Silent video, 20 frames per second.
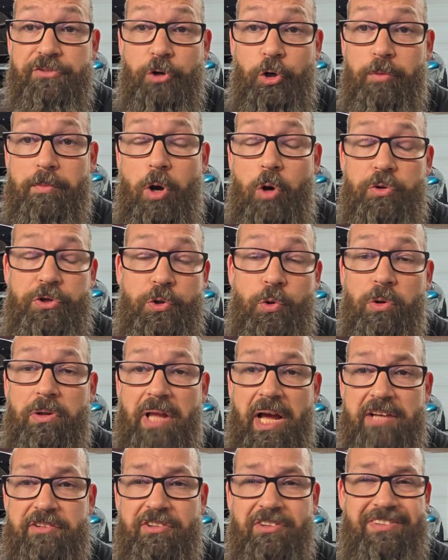turbo
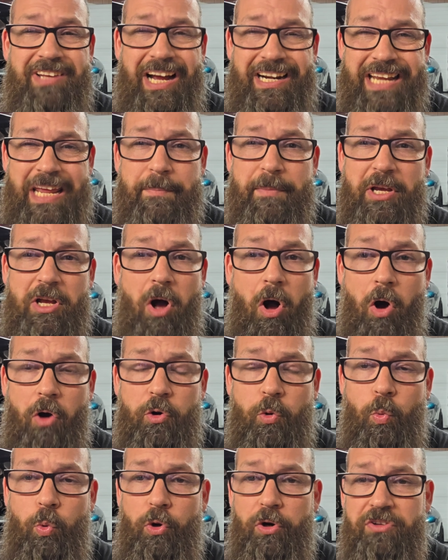utilizes Dynamic
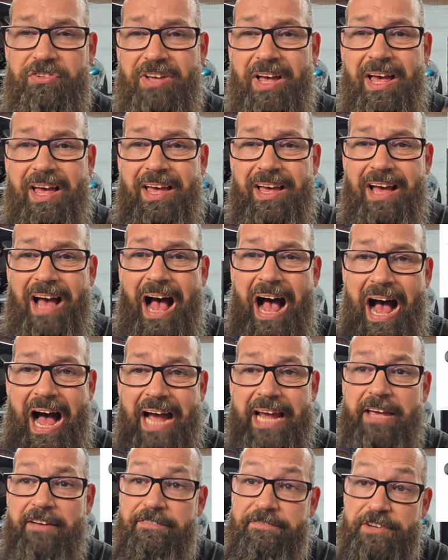Autowerx
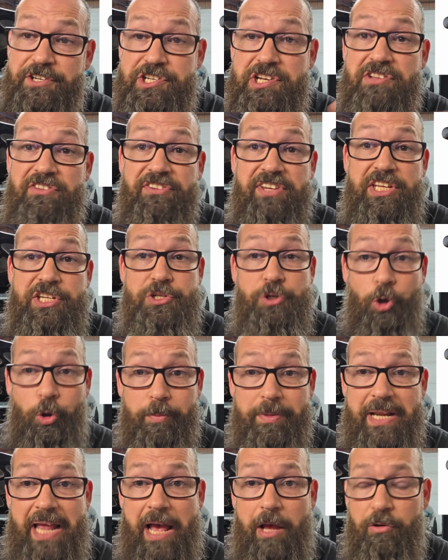high-efficiency
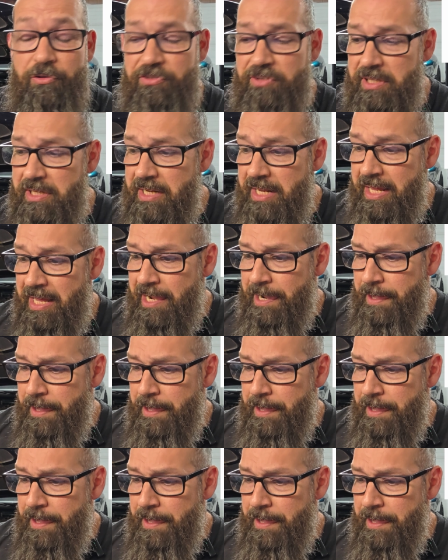turbine housing